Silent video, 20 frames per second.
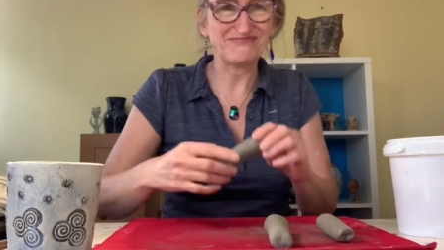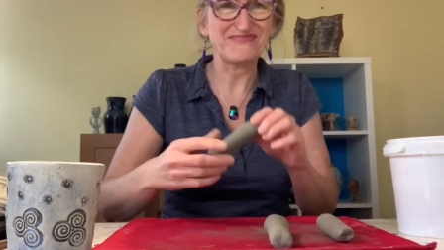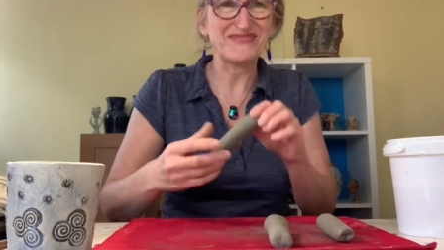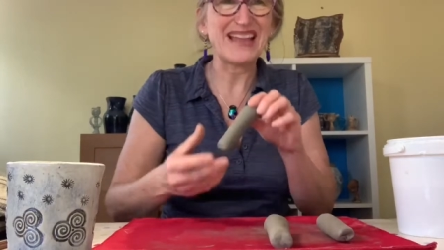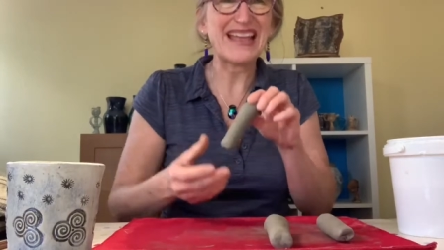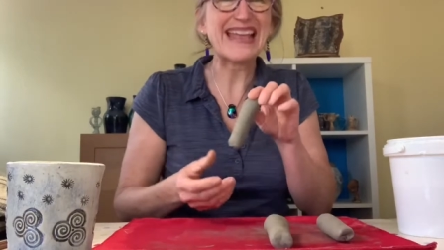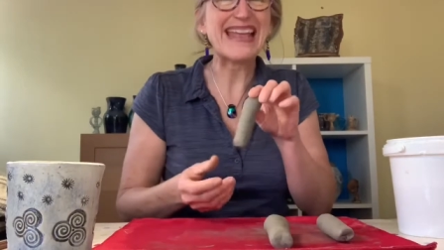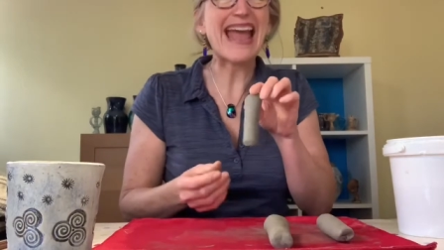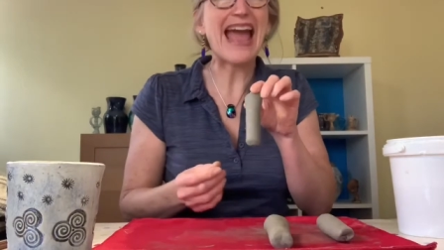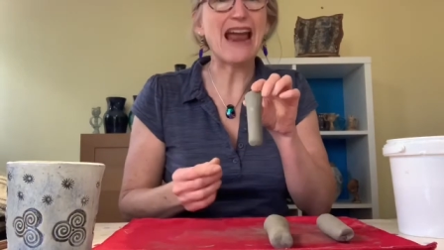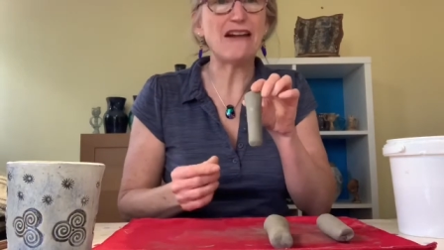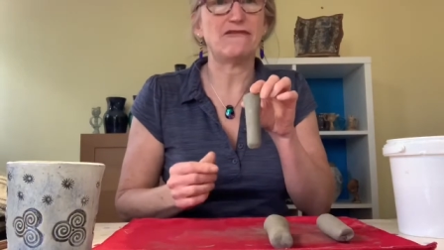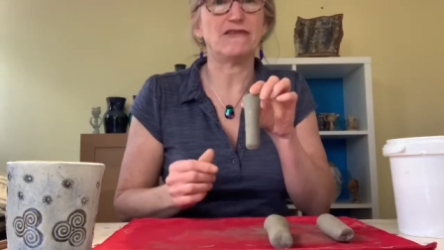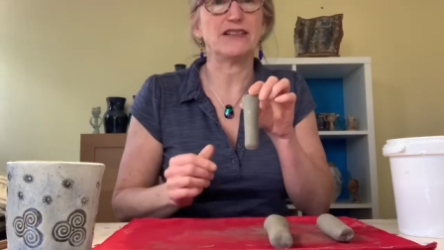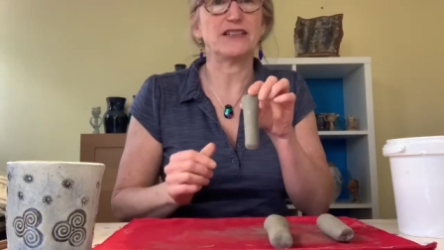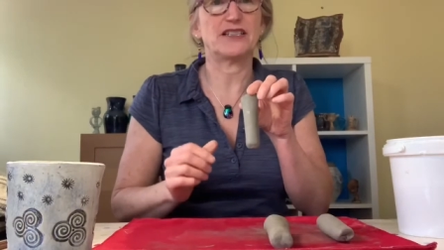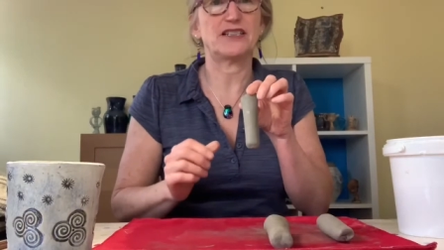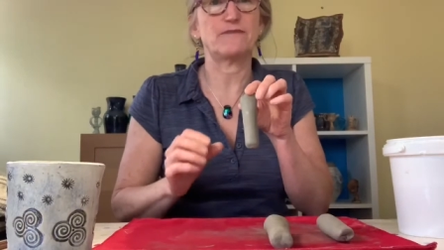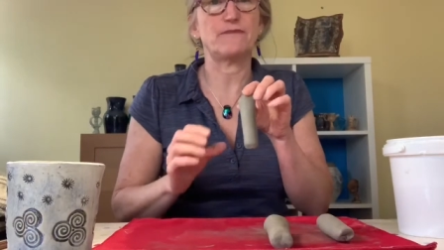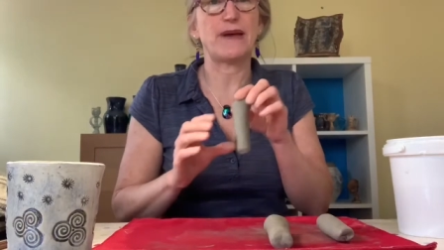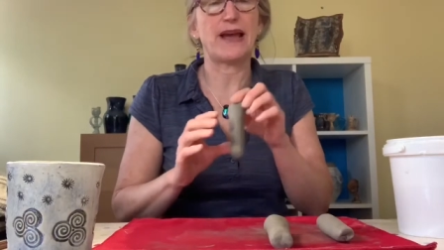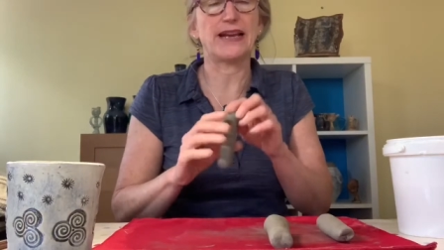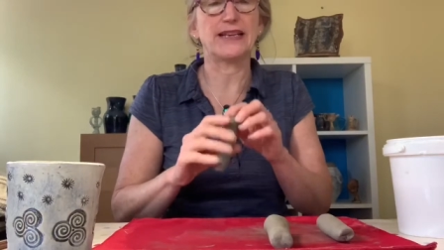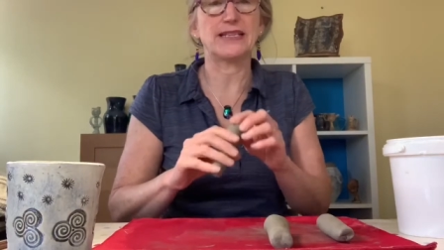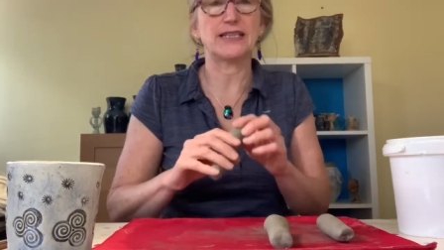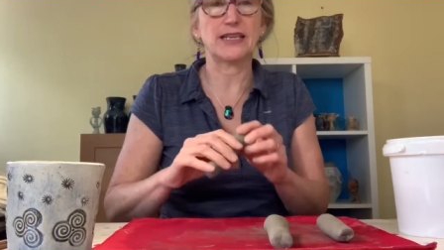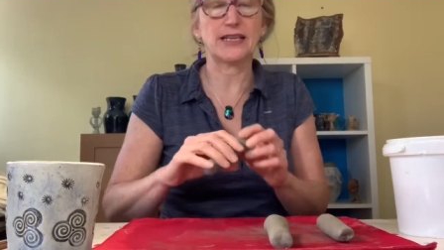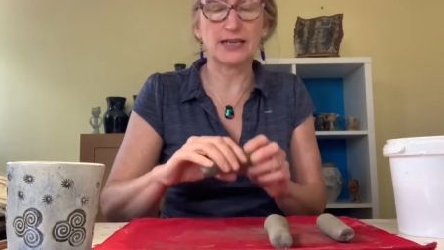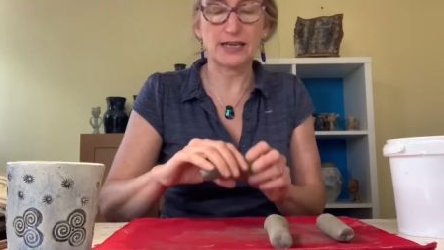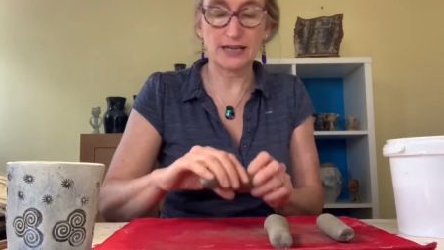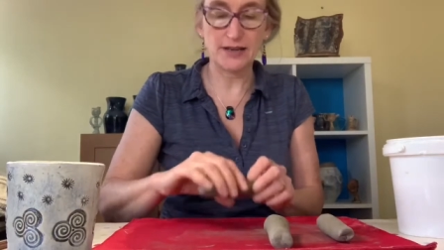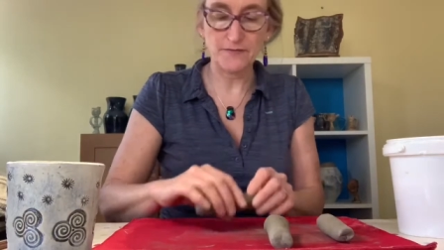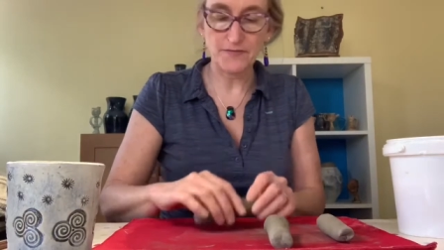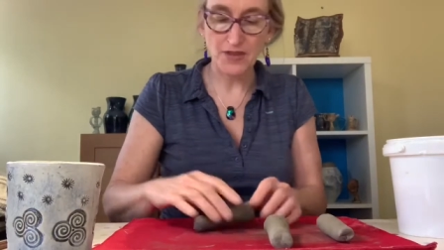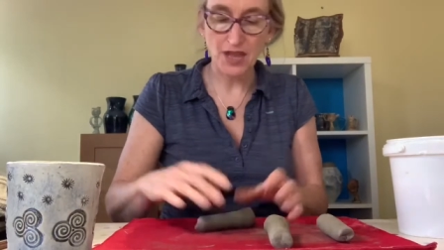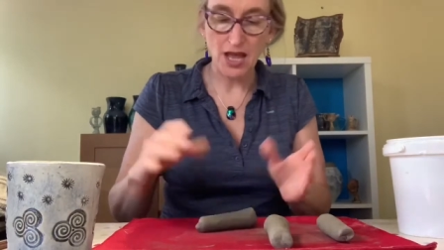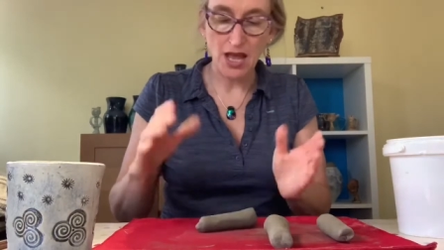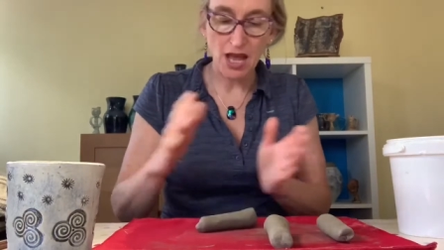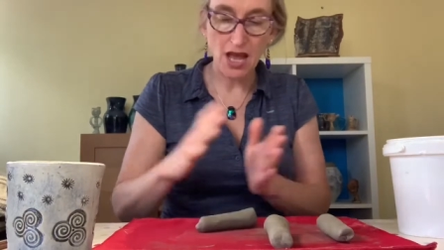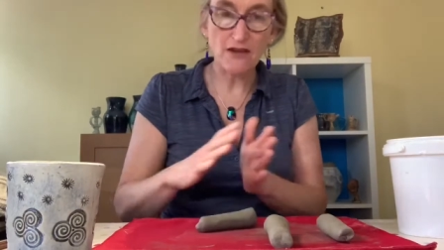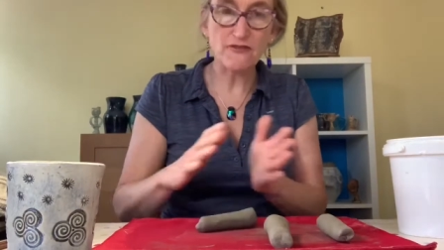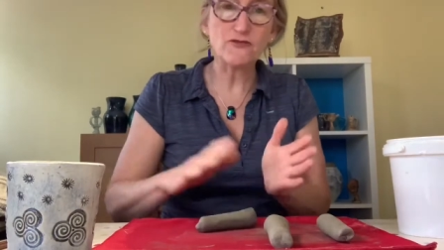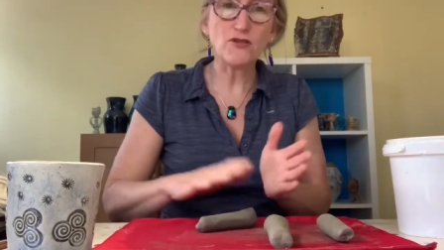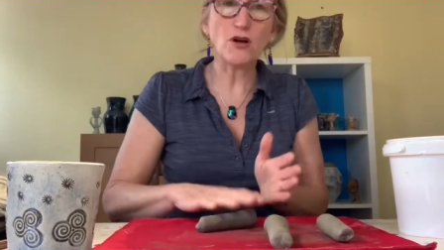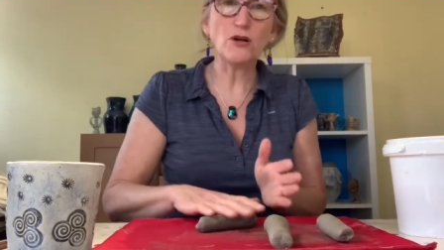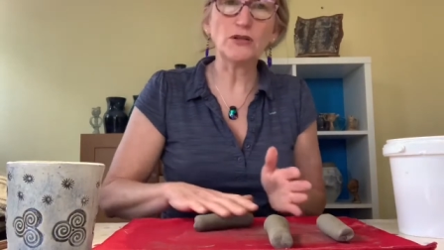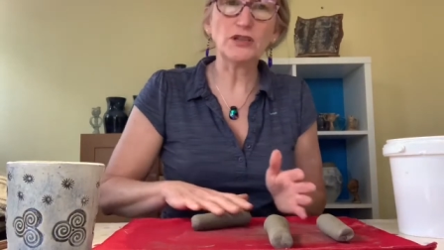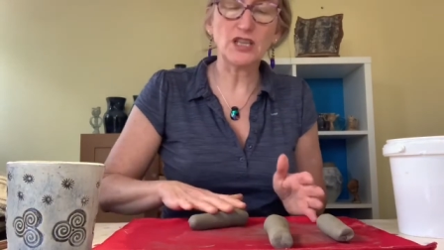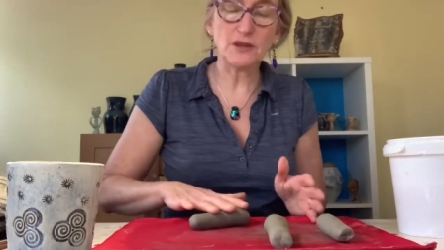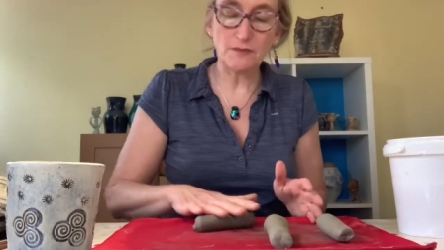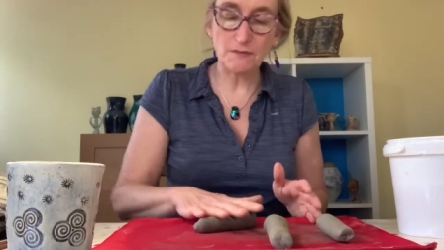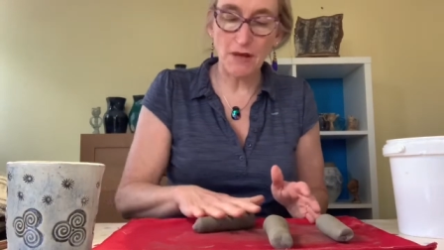carrots, basically. I've rolled them,